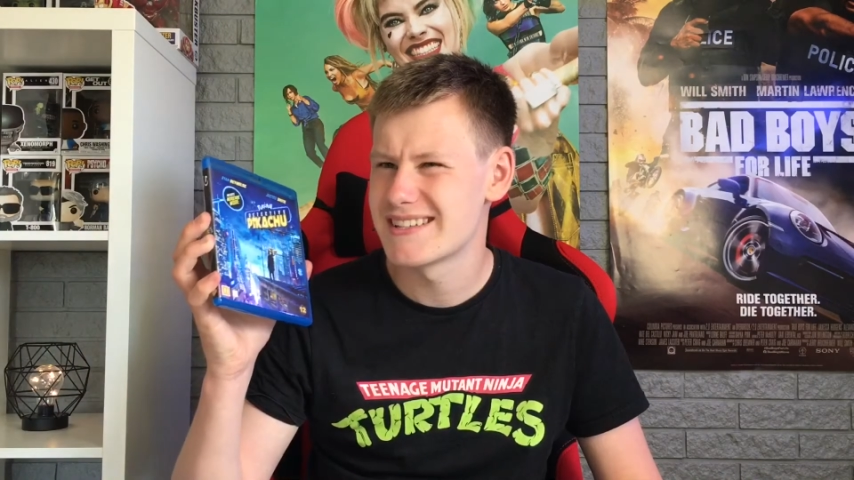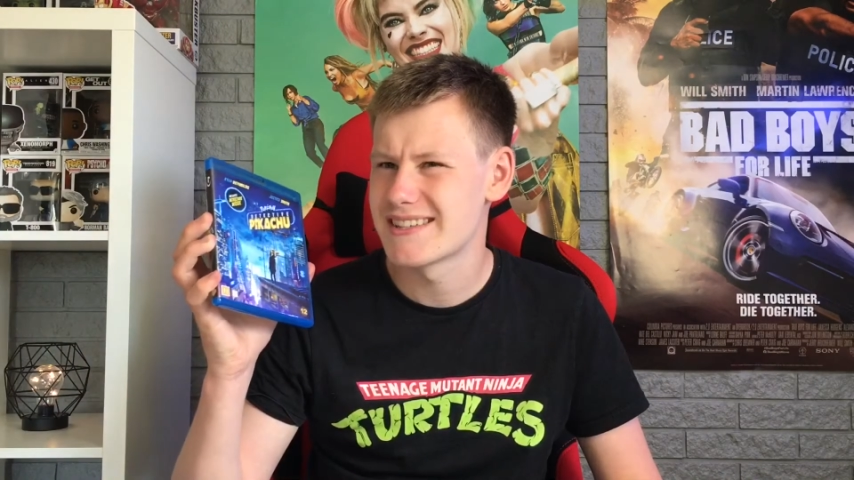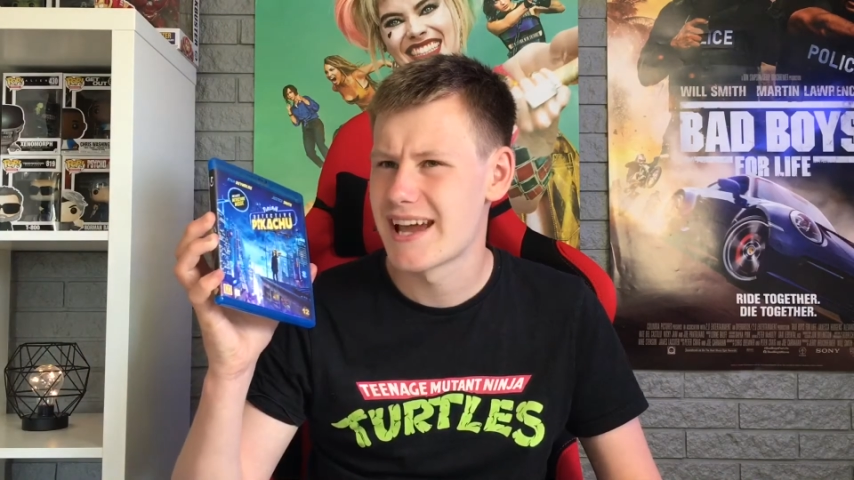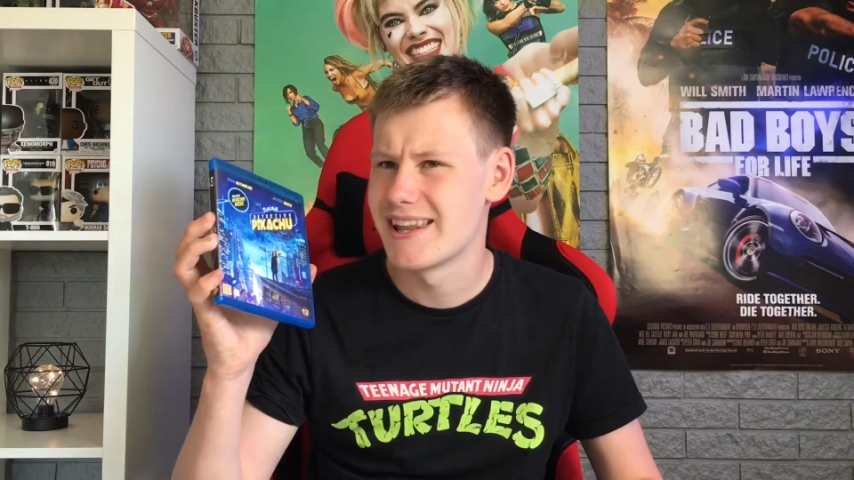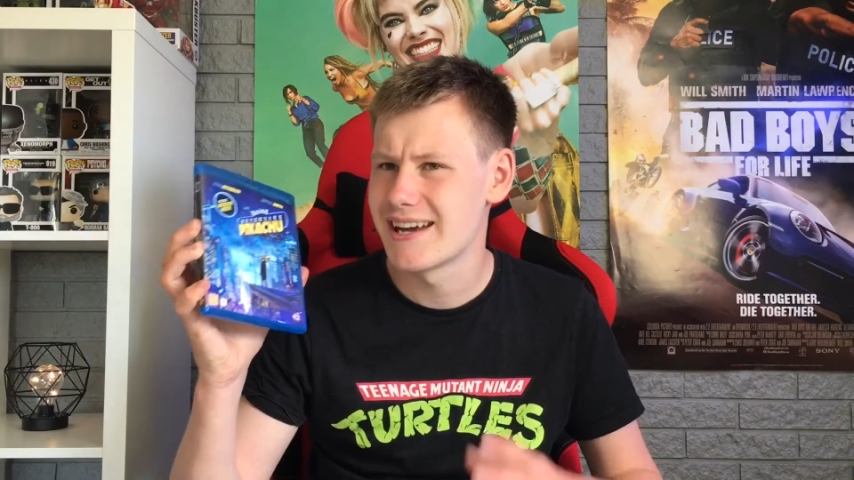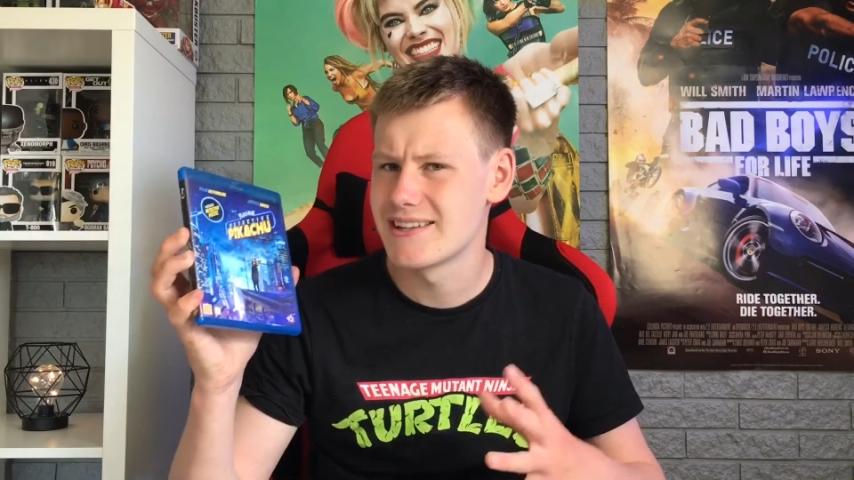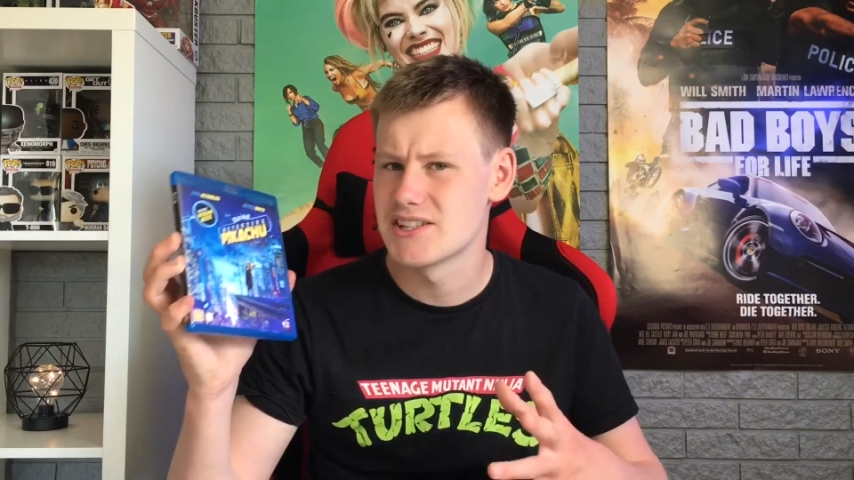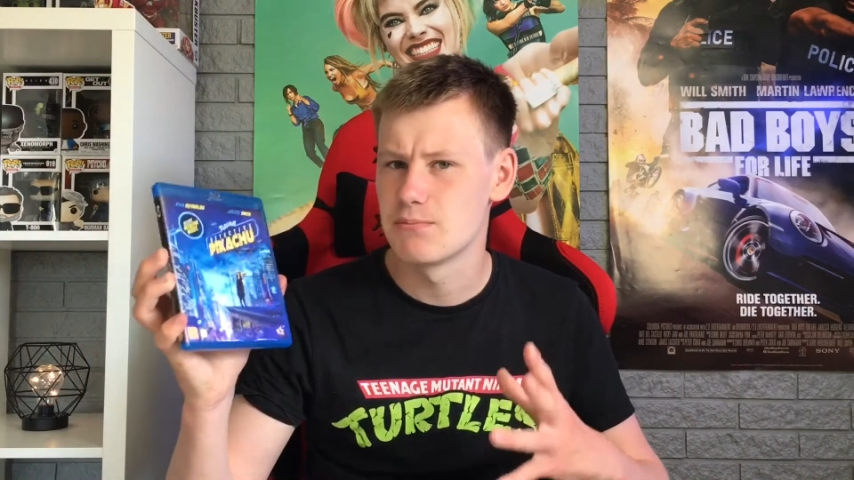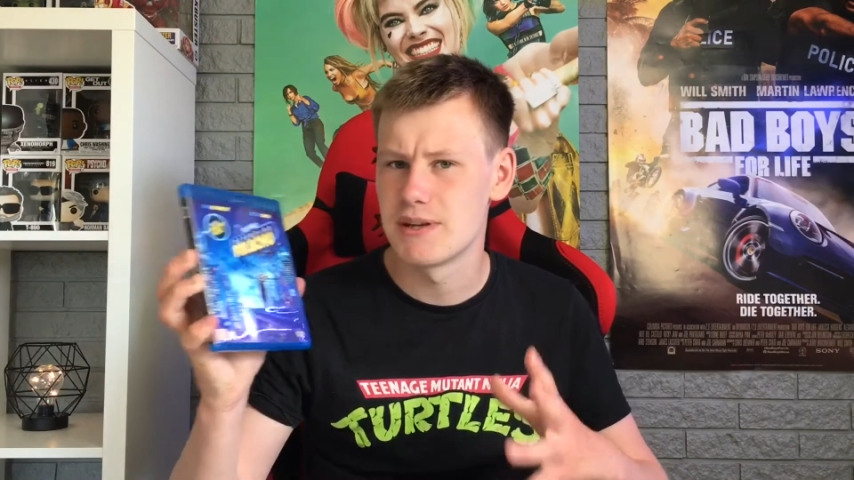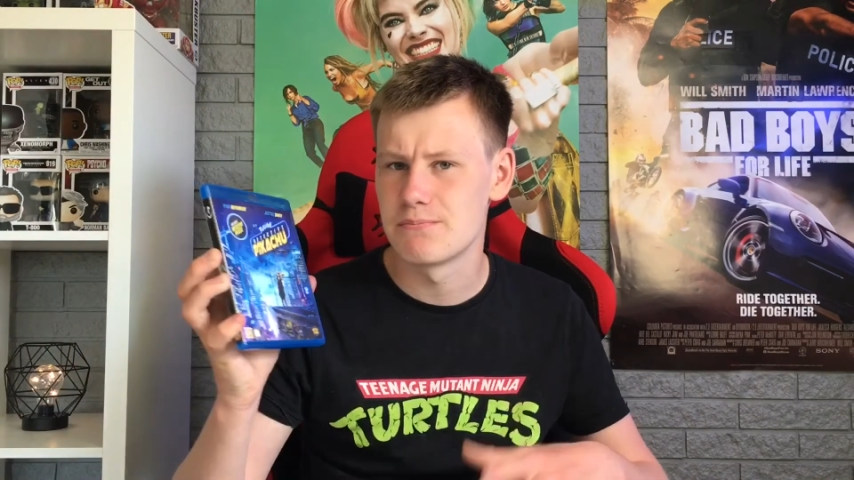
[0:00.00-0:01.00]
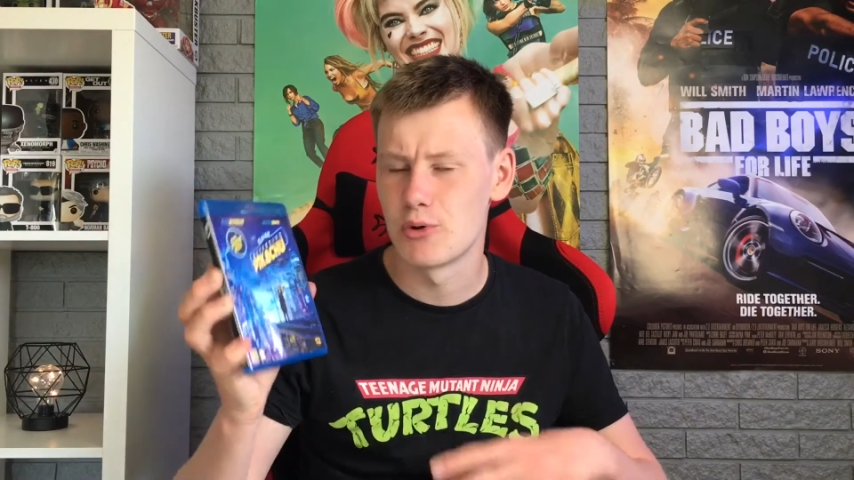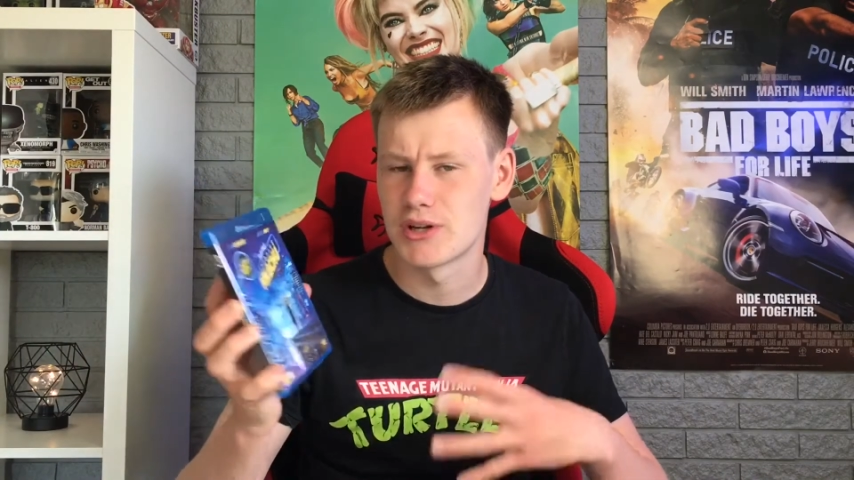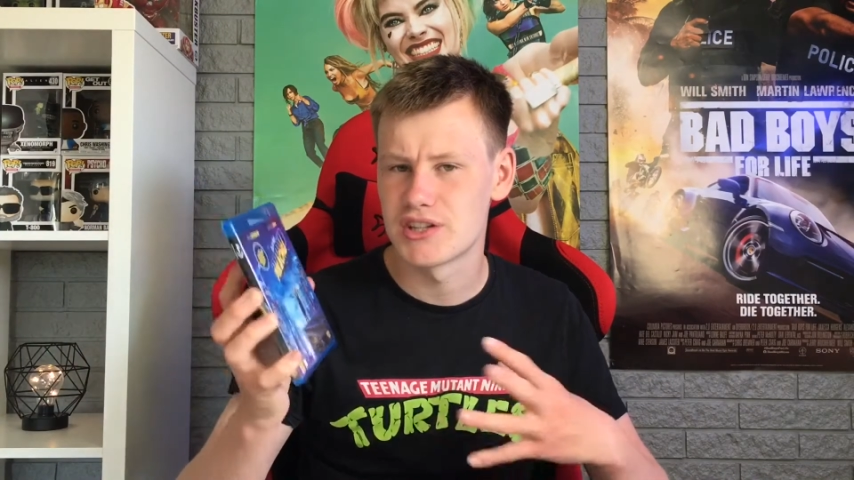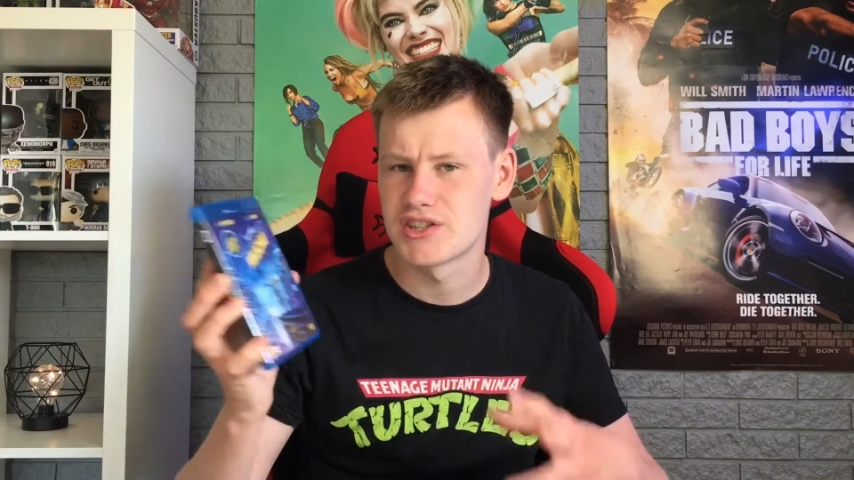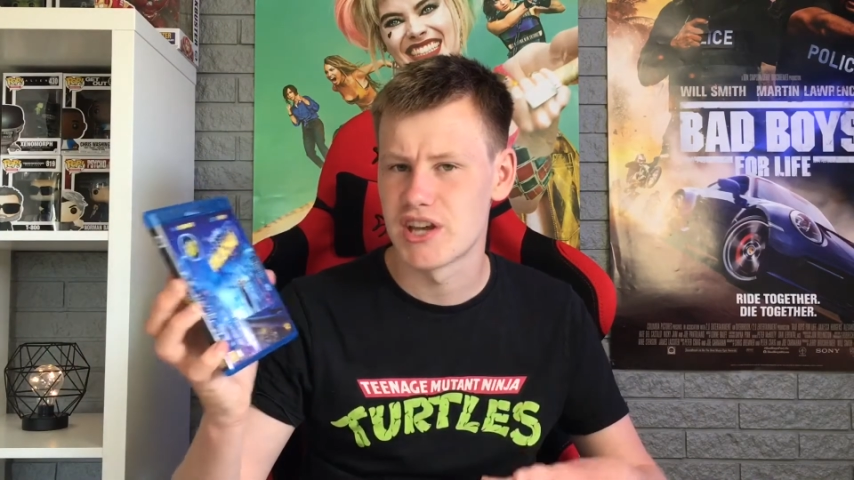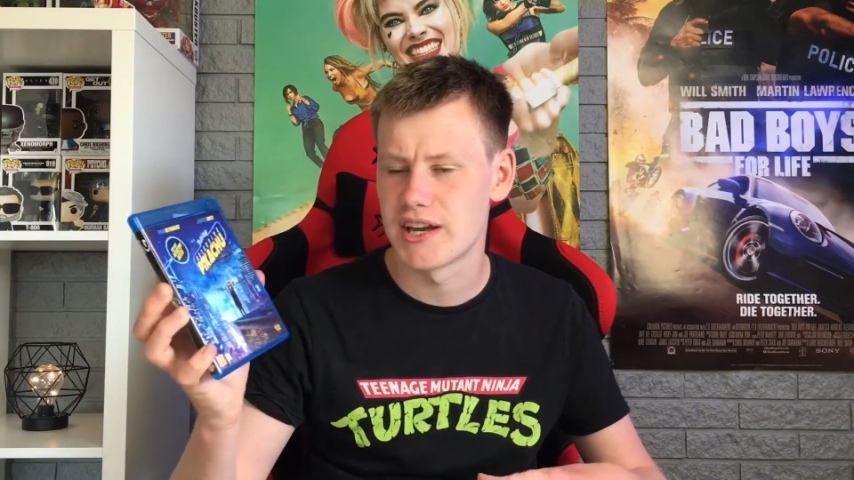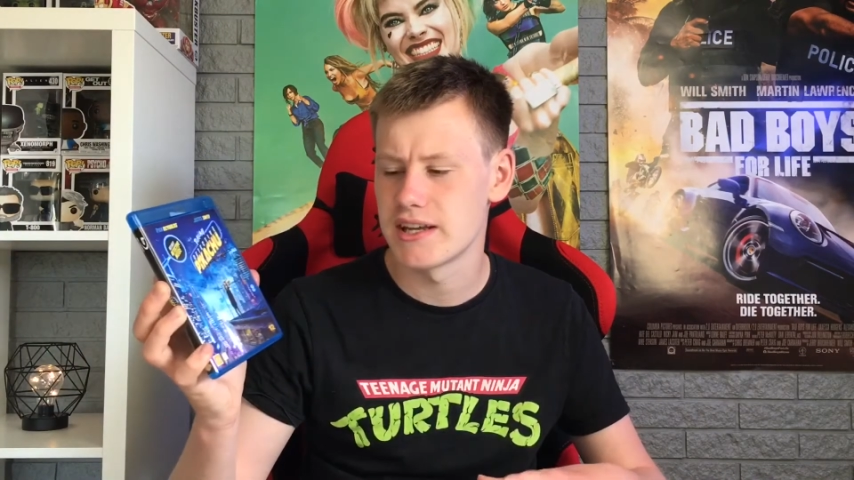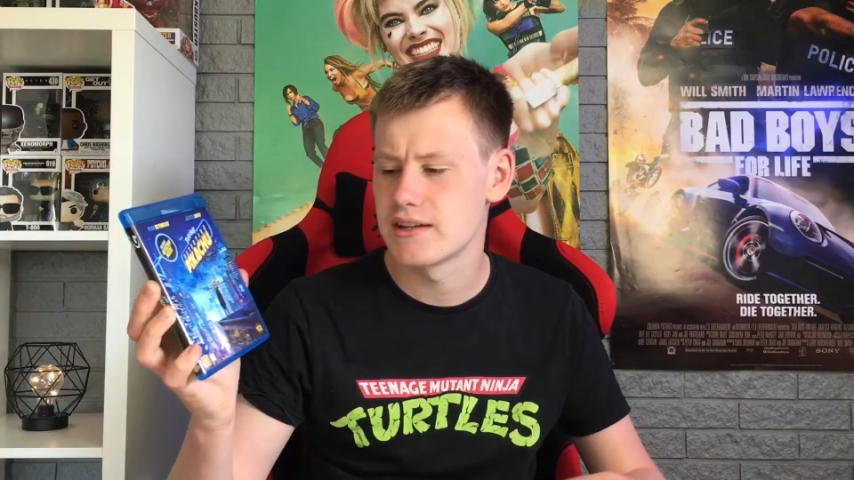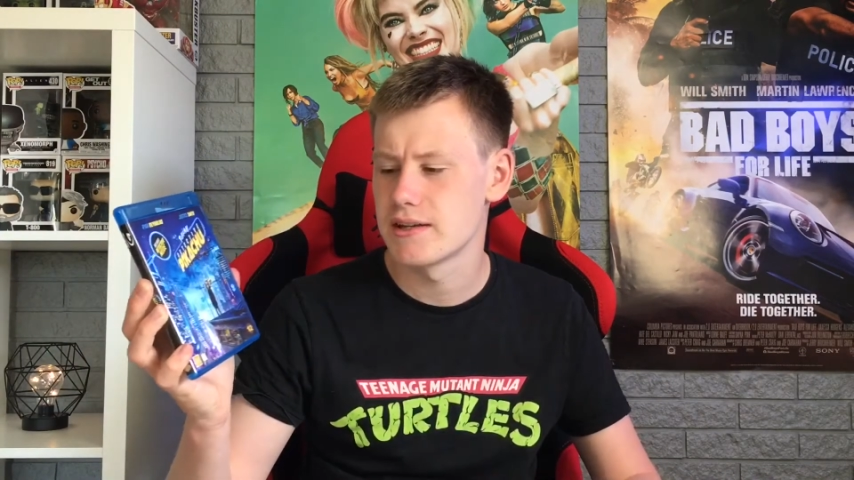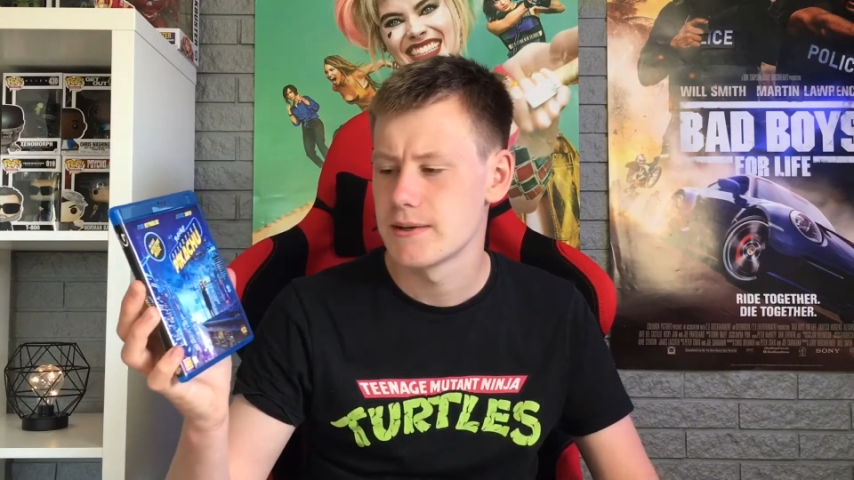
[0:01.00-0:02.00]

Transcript: I like this a bit more than Sonic.